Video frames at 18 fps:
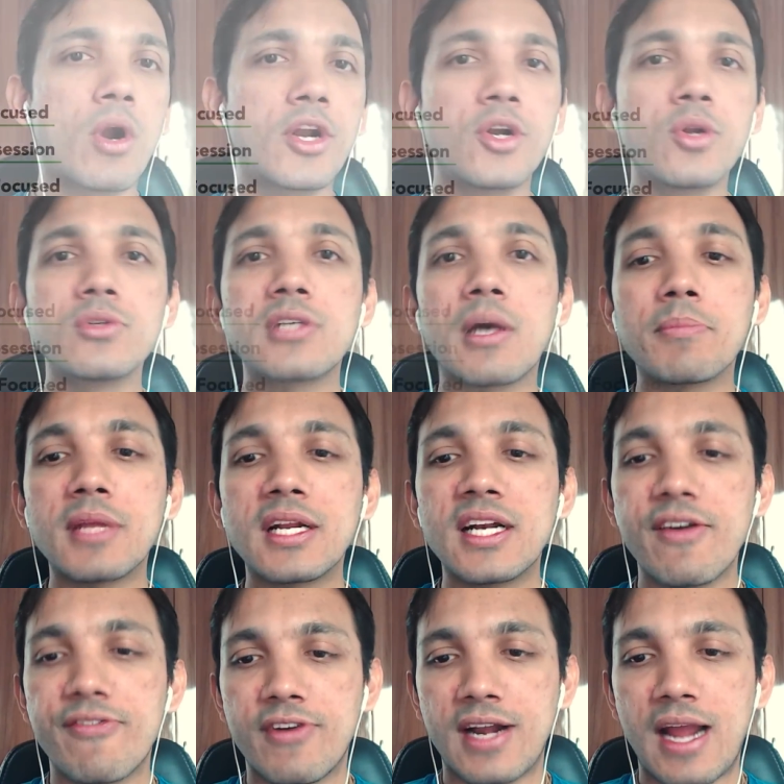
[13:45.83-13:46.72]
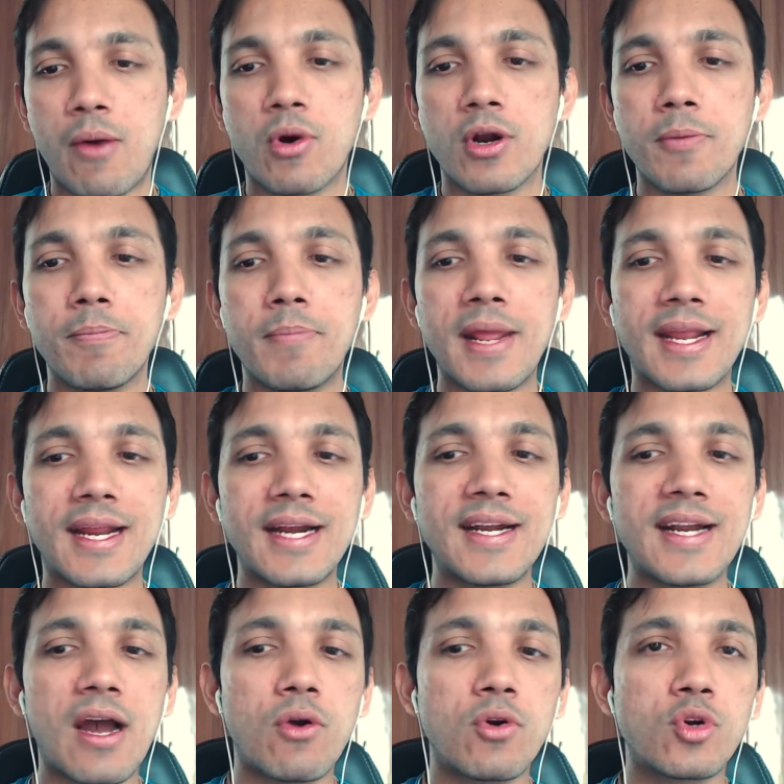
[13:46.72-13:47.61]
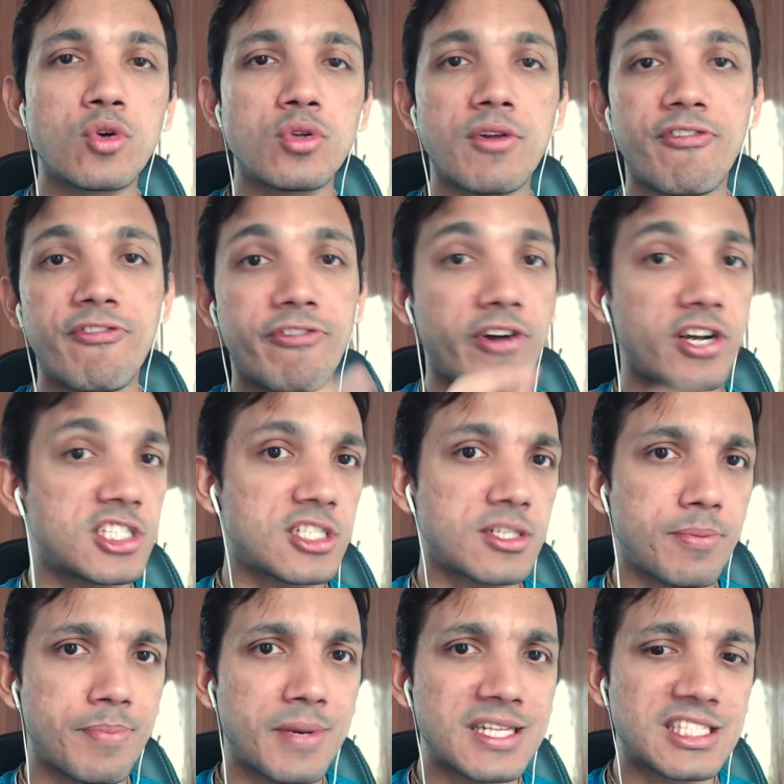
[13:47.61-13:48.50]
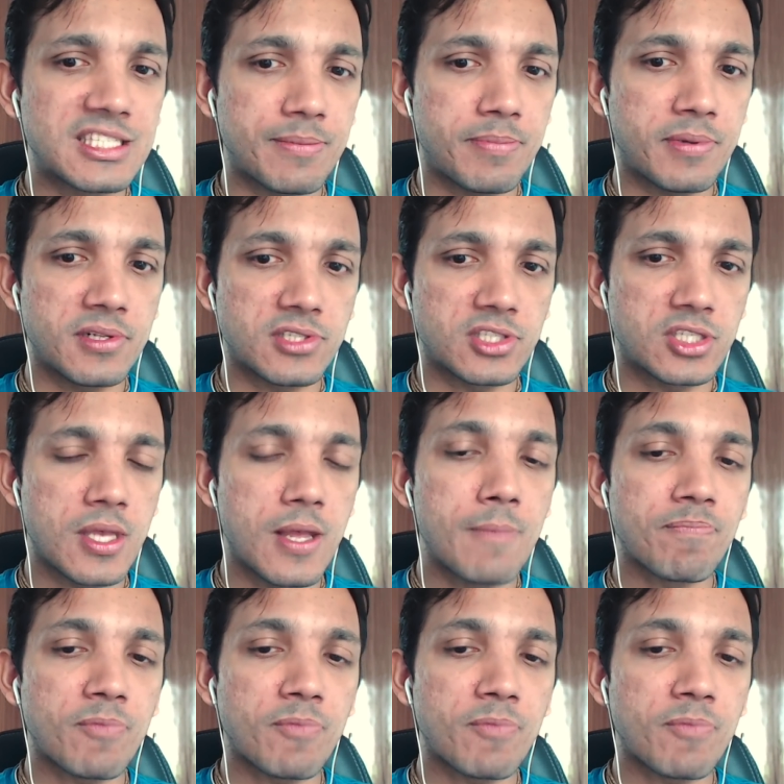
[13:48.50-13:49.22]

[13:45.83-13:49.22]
to do something different. I want to break it down to the first principles.